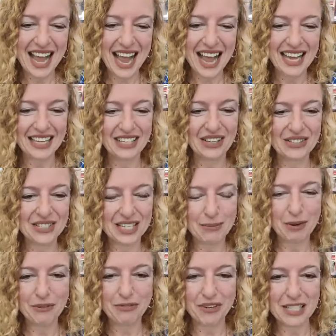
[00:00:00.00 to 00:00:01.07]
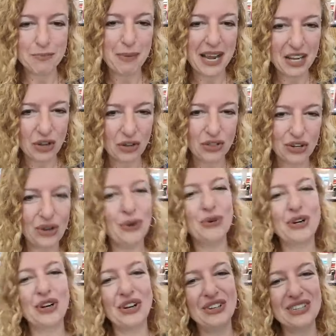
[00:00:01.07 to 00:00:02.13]
and I'll see my friends back on the
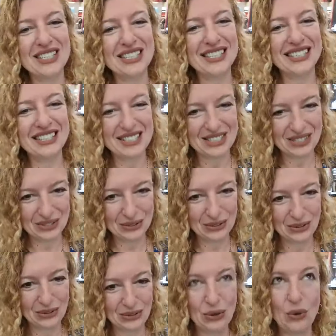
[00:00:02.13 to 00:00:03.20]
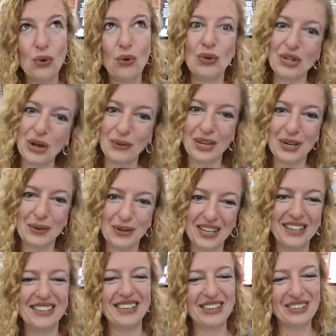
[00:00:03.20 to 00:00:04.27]
Gold Coast soon, all going
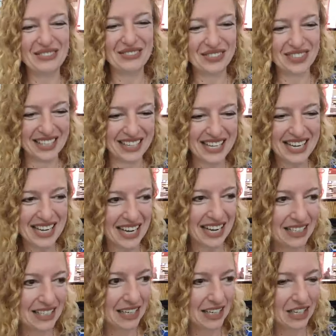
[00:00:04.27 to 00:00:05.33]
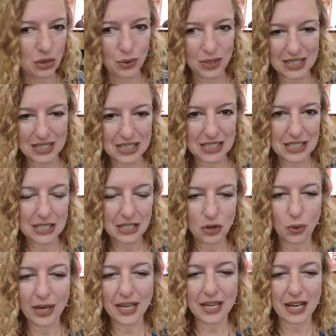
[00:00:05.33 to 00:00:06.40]
well, hopefully. And a quick
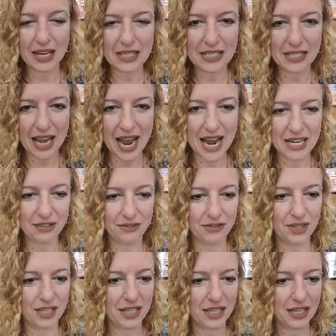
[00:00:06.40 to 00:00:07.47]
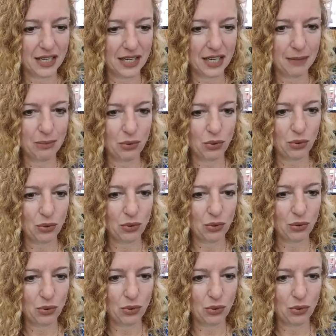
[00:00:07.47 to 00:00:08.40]
scan of the airport here where